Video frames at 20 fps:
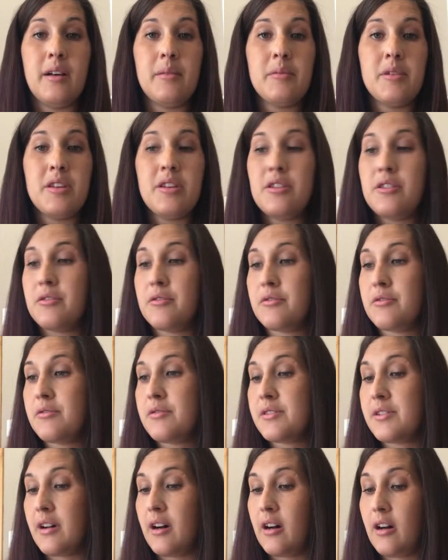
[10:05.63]

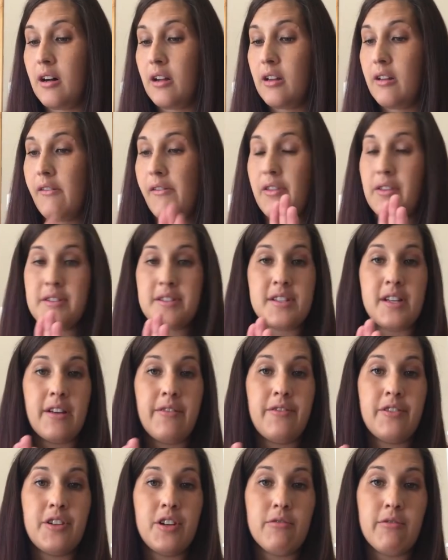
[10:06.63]
Use all of the
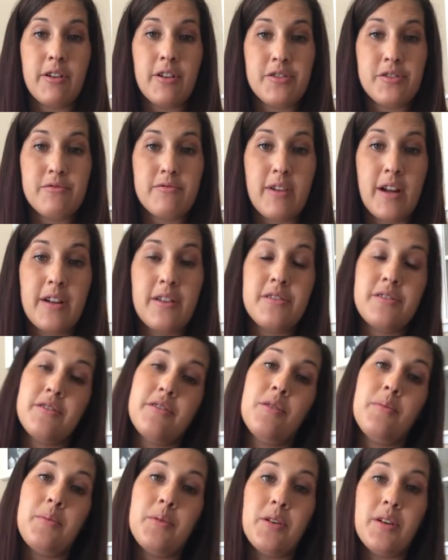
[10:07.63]
stuff in your Readers and Writers
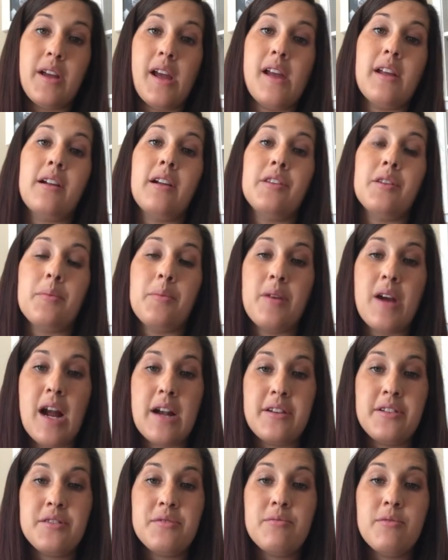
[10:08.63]
notebook and on the
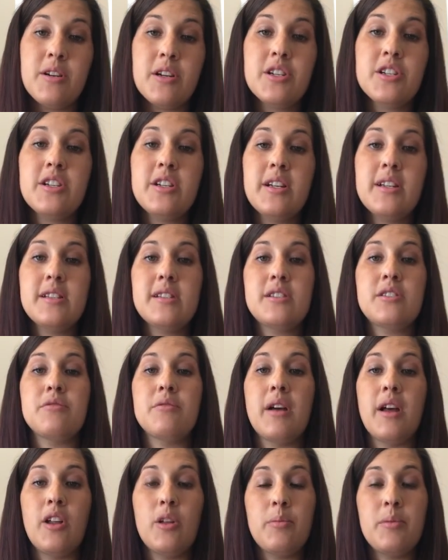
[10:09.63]
practice worksheets to
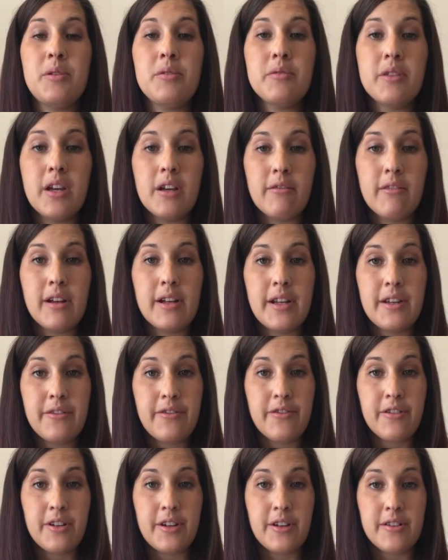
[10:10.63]
help you get ready
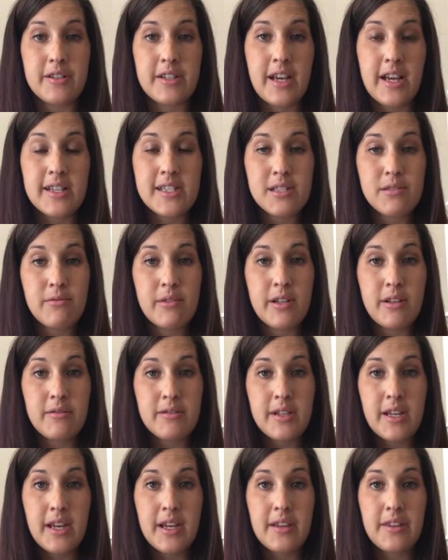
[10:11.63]
for your tests when you
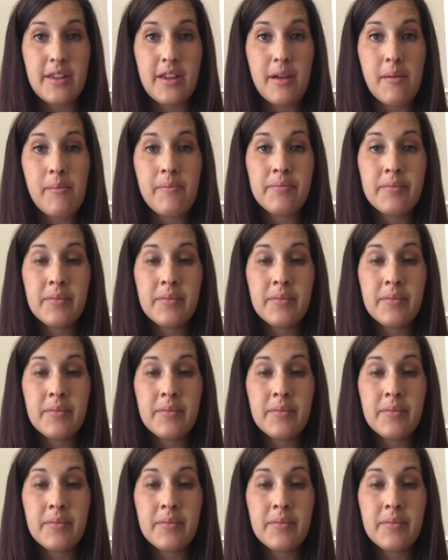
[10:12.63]
take them.